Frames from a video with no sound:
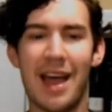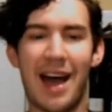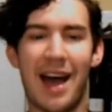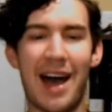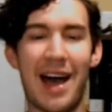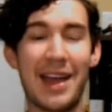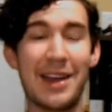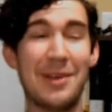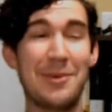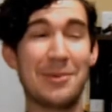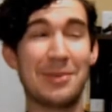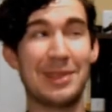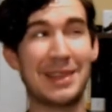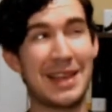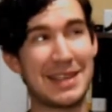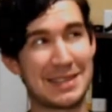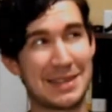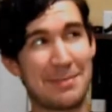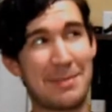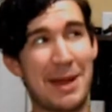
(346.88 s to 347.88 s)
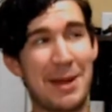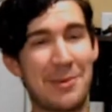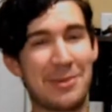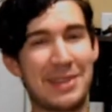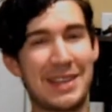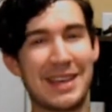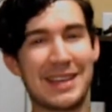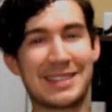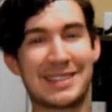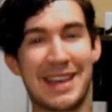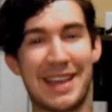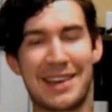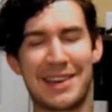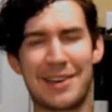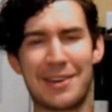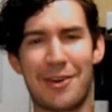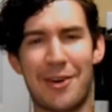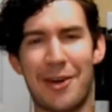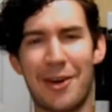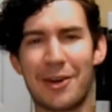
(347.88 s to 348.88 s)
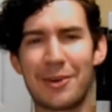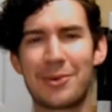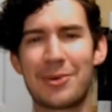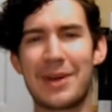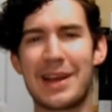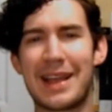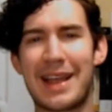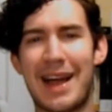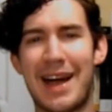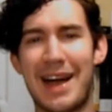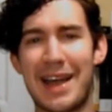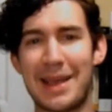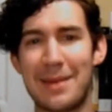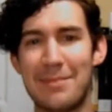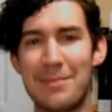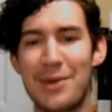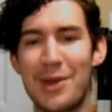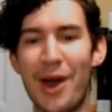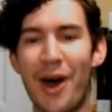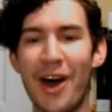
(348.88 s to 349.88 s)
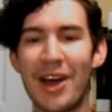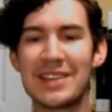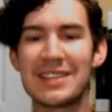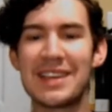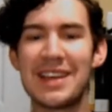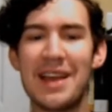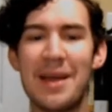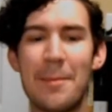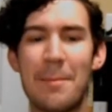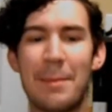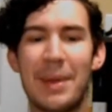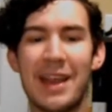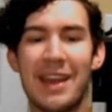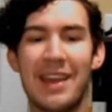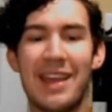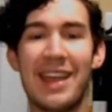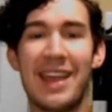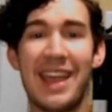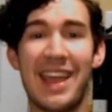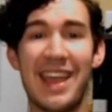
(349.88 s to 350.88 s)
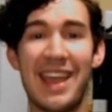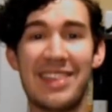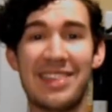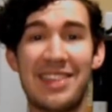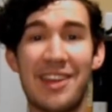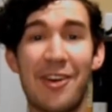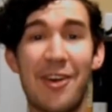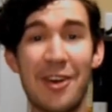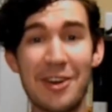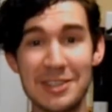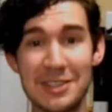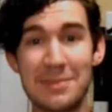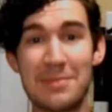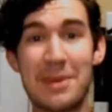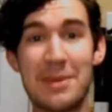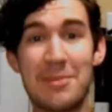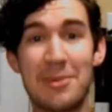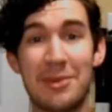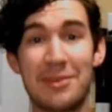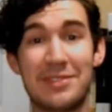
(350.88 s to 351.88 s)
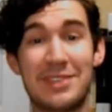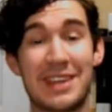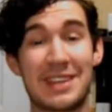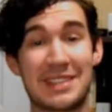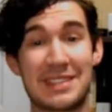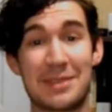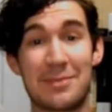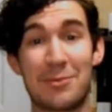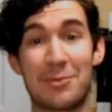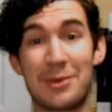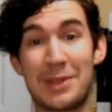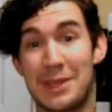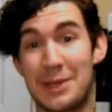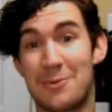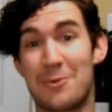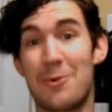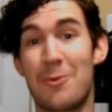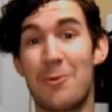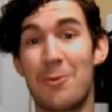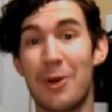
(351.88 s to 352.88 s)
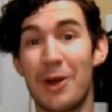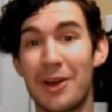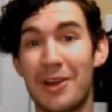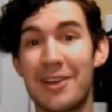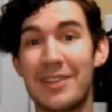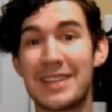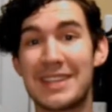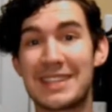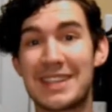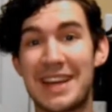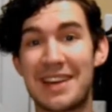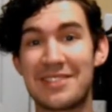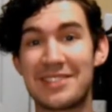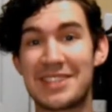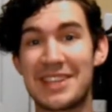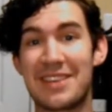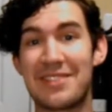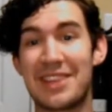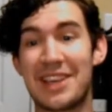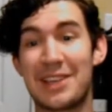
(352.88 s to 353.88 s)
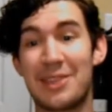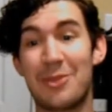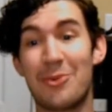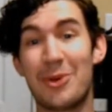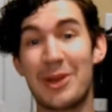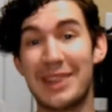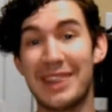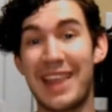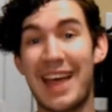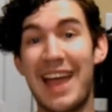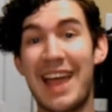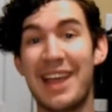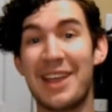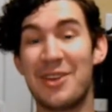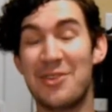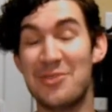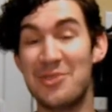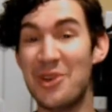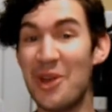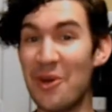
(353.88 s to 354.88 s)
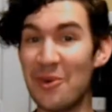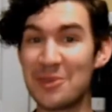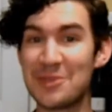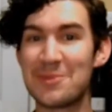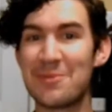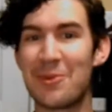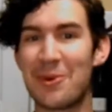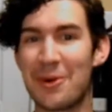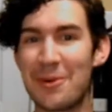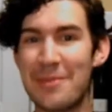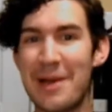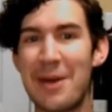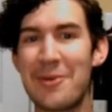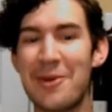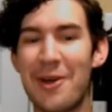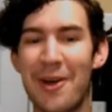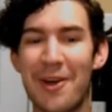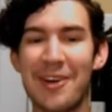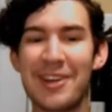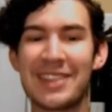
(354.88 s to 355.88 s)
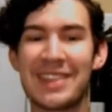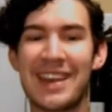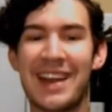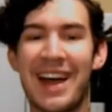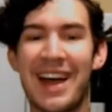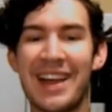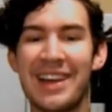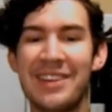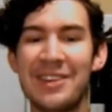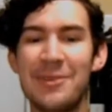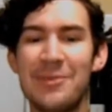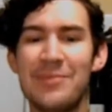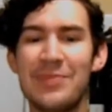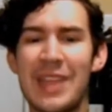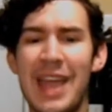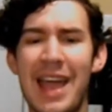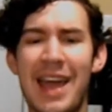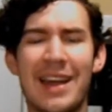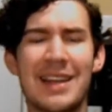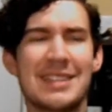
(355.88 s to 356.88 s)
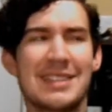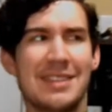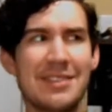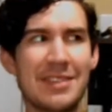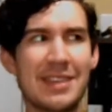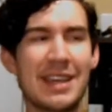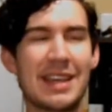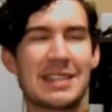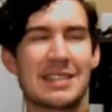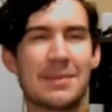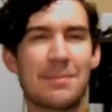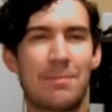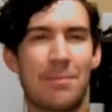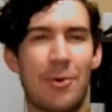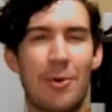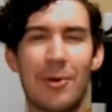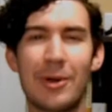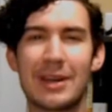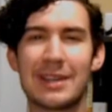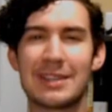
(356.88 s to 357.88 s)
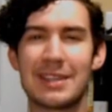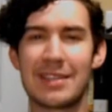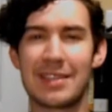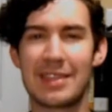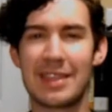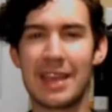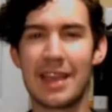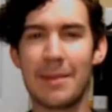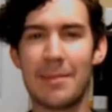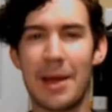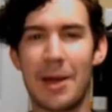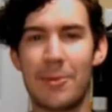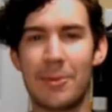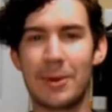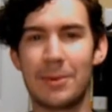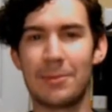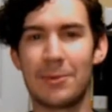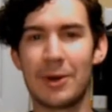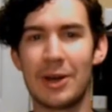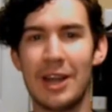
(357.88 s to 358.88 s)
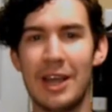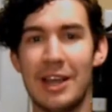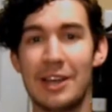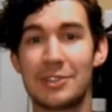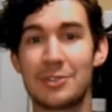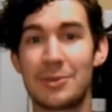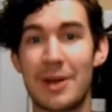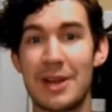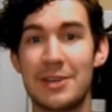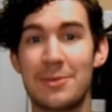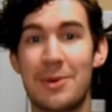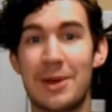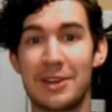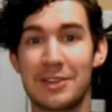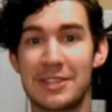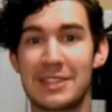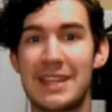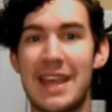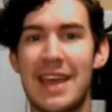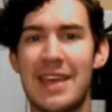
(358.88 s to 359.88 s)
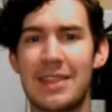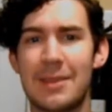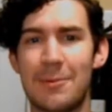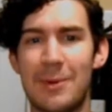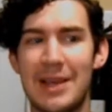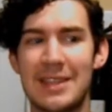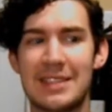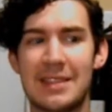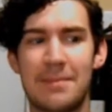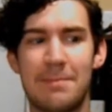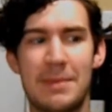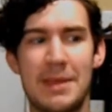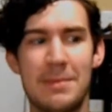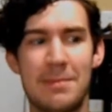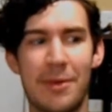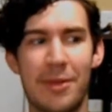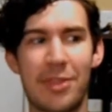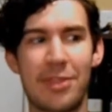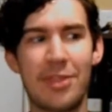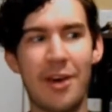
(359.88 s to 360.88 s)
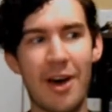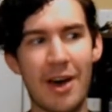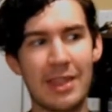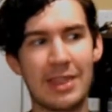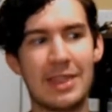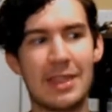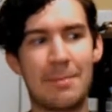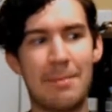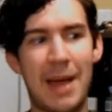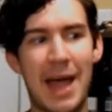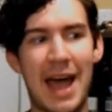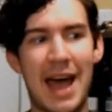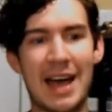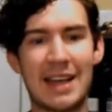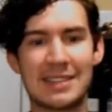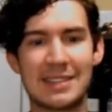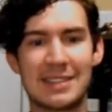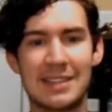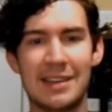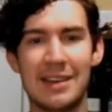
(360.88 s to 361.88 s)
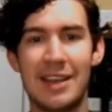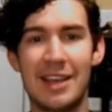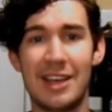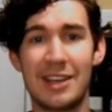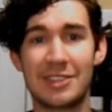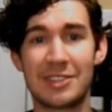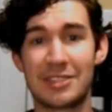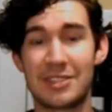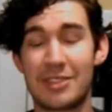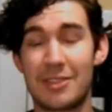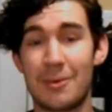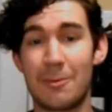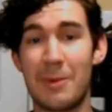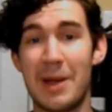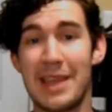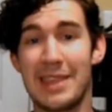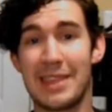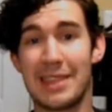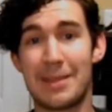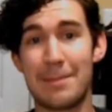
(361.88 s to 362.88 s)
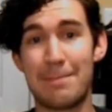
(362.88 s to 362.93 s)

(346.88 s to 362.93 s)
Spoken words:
I know less about this, and an art critic I am not, but there are some people who've done some really cool work on this kind of stuff, like Boyd Lang, who knows more about art than I do, and I still think it's important to think about when we're trying to understand the ways that people thought in the past, and just the way that the